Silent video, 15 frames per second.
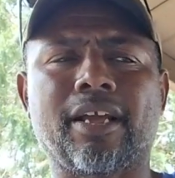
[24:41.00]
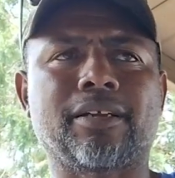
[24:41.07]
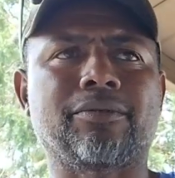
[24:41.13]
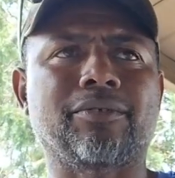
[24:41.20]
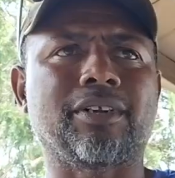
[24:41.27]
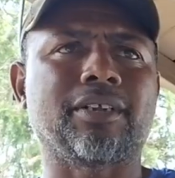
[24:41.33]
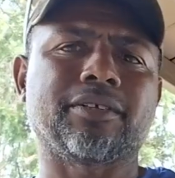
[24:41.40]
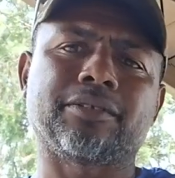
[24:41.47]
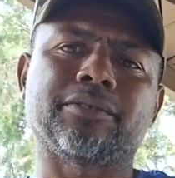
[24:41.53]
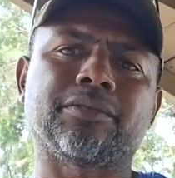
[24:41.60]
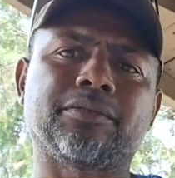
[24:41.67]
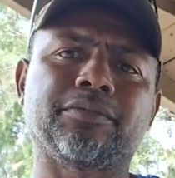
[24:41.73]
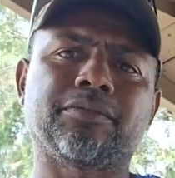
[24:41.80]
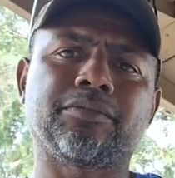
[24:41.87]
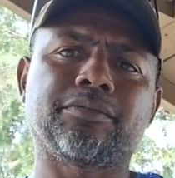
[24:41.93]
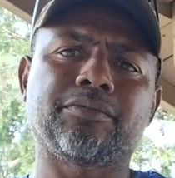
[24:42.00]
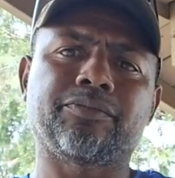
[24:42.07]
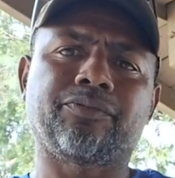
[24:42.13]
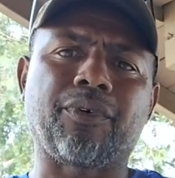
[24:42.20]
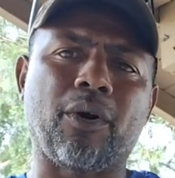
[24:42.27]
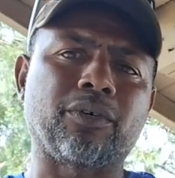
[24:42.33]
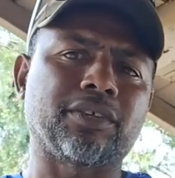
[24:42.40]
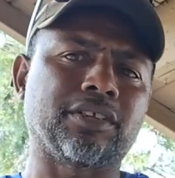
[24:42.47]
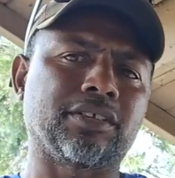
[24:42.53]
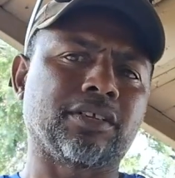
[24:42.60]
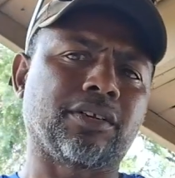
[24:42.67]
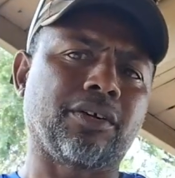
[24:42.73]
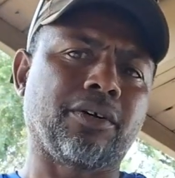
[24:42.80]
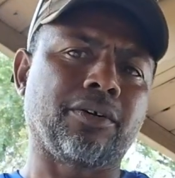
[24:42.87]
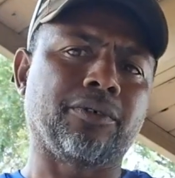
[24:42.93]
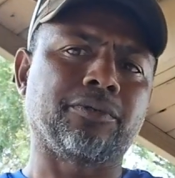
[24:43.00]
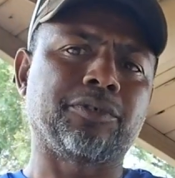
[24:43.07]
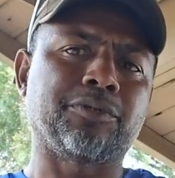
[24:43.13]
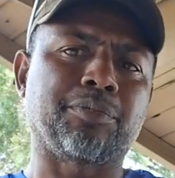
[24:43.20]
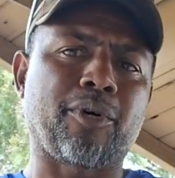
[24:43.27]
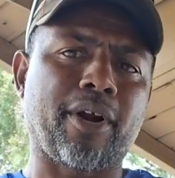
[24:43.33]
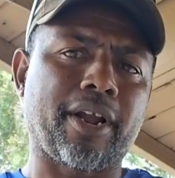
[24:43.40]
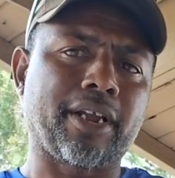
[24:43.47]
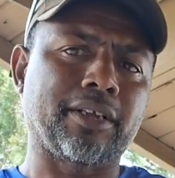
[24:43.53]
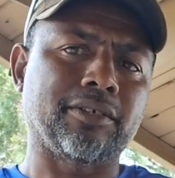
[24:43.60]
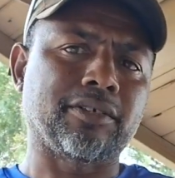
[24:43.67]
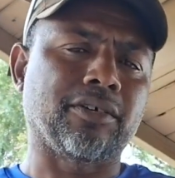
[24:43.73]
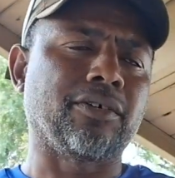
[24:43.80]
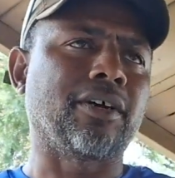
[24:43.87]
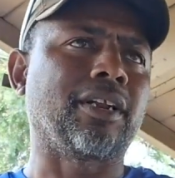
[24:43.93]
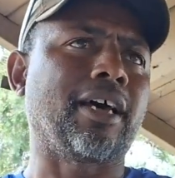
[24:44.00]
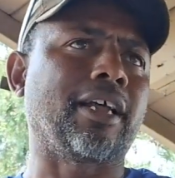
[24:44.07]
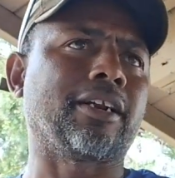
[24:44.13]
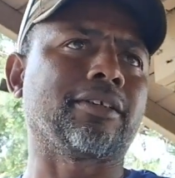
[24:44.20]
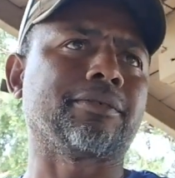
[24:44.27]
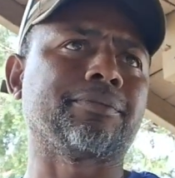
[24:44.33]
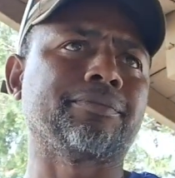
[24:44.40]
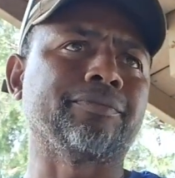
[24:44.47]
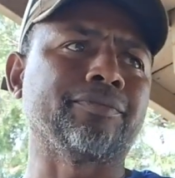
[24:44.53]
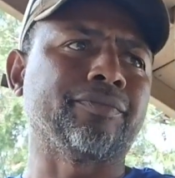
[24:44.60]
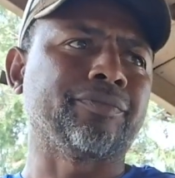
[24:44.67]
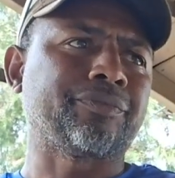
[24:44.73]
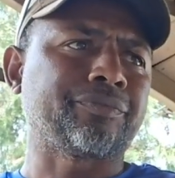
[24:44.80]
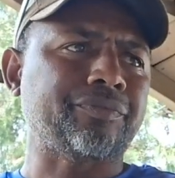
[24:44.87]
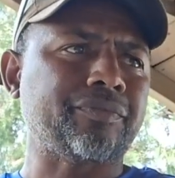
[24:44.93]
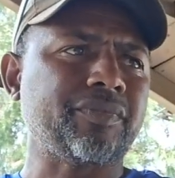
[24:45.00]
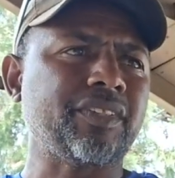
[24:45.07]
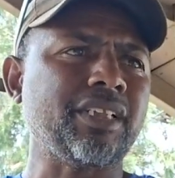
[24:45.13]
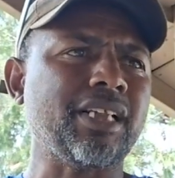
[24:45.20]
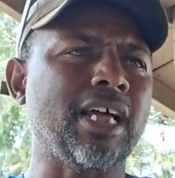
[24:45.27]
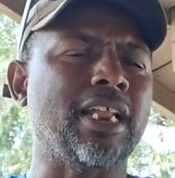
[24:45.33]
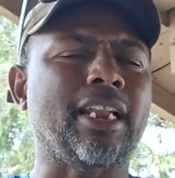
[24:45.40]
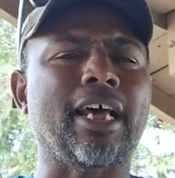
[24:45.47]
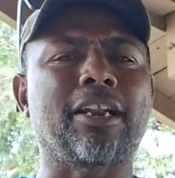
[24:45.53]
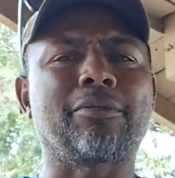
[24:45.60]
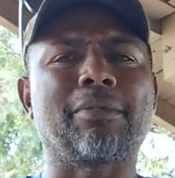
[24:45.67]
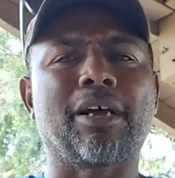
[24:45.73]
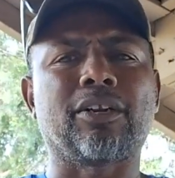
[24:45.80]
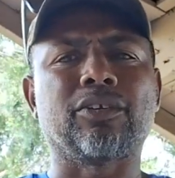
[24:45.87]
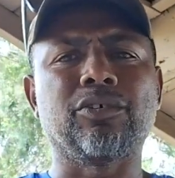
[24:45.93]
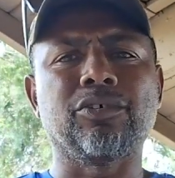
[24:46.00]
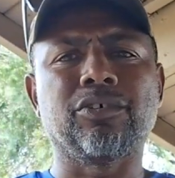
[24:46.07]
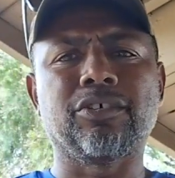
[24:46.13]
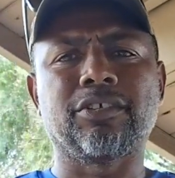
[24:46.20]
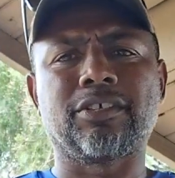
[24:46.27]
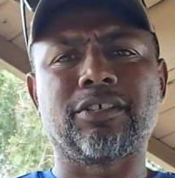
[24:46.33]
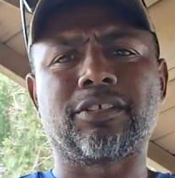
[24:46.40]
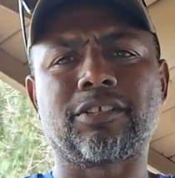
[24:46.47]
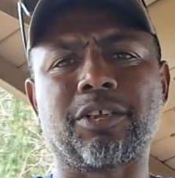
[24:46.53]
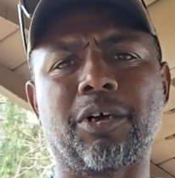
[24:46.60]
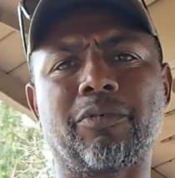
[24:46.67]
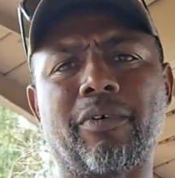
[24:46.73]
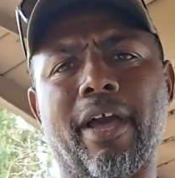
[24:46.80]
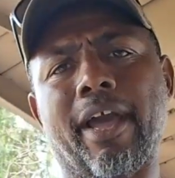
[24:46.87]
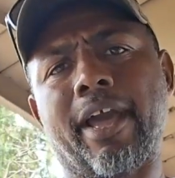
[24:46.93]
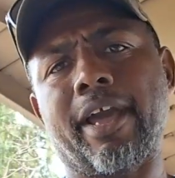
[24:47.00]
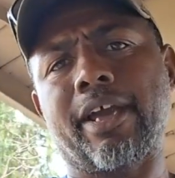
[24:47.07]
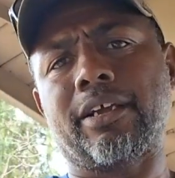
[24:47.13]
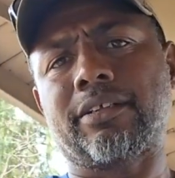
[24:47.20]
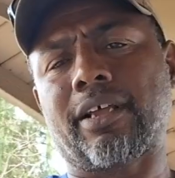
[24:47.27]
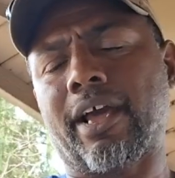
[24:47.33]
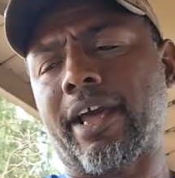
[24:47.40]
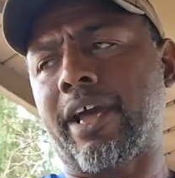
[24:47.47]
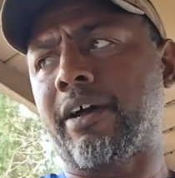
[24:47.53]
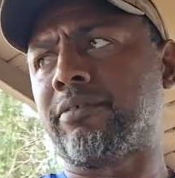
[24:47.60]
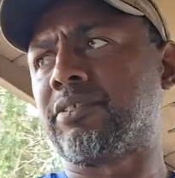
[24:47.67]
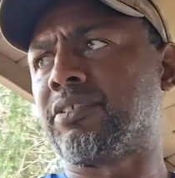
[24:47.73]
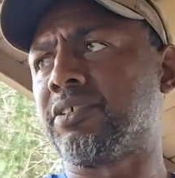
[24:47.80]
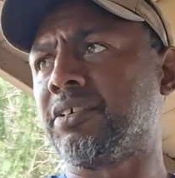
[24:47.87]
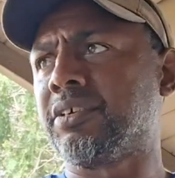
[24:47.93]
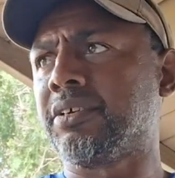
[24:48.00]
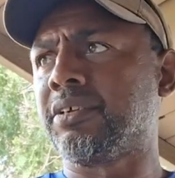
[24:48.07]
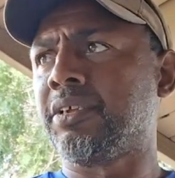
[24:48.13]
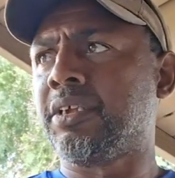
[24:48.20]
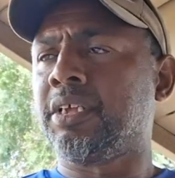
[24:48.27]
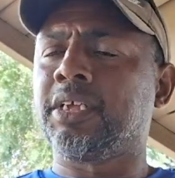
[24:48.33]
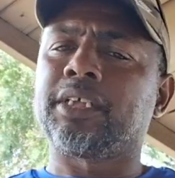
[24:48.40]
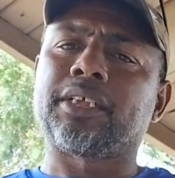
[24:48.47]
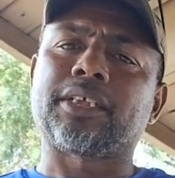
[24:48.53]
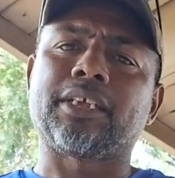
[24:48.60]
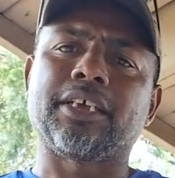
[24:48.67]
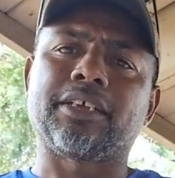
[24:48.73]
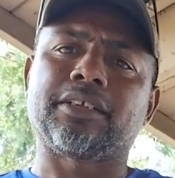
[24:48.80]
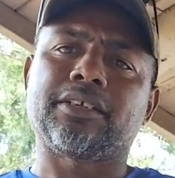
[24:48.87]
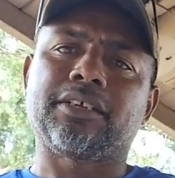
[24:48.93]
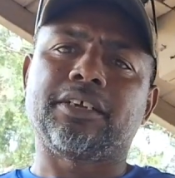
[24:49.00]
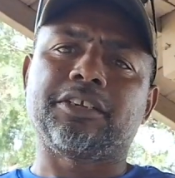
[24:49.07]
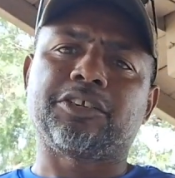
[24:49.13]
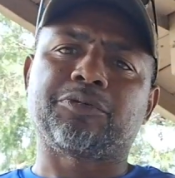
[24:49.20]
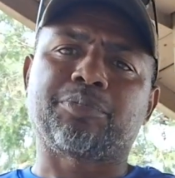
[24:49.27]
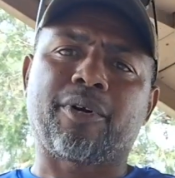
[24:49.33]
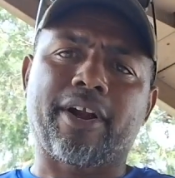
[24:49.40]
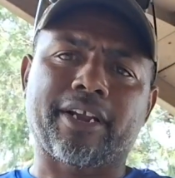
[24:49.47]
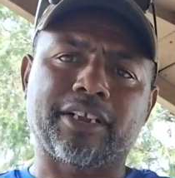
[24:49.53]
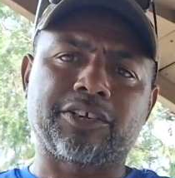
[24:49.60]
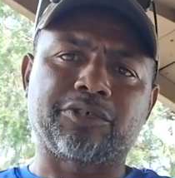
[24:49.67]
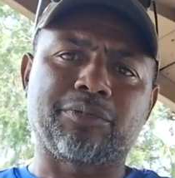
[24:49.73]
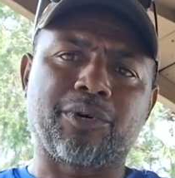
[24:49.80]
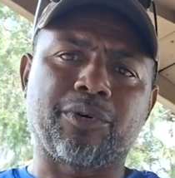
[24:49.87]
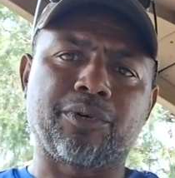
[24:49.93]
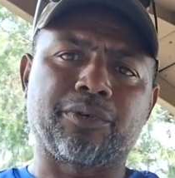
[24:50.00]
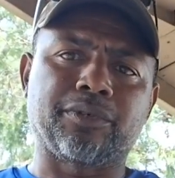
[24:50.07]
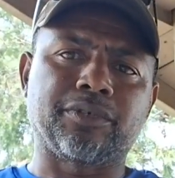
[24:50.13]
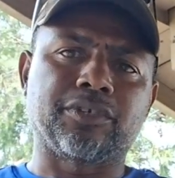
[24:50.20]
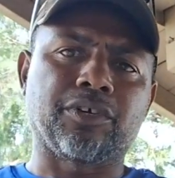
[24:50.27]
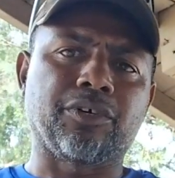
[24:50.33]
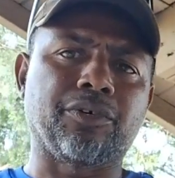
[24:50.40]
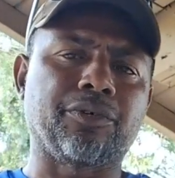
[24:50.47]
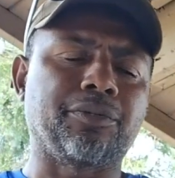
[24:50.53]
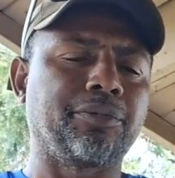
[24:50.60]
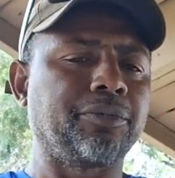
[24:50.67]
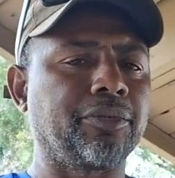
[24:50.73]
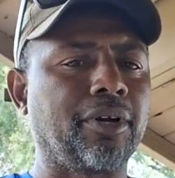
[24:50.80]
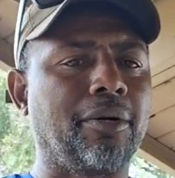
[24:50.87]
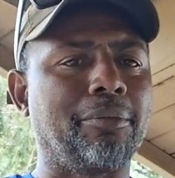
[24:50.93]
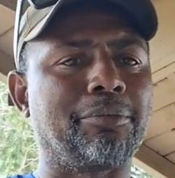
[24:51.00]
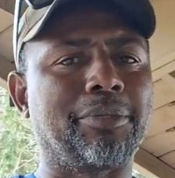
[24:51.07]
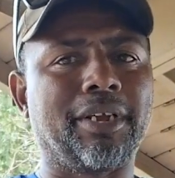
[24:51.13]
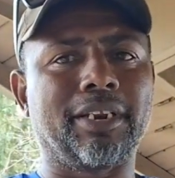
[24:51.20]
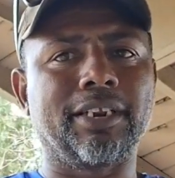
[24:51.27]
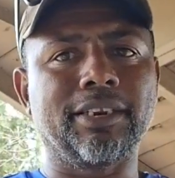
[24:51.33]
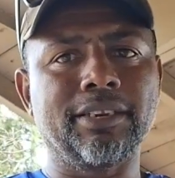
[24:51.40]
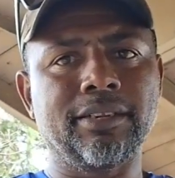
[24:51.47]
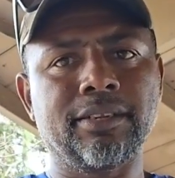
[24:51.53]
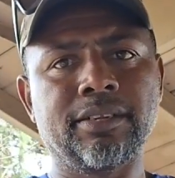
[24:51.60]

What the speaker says: really focusing on spring. So a lot of my lures and stuff I have to get in springish mode. So I'm billing.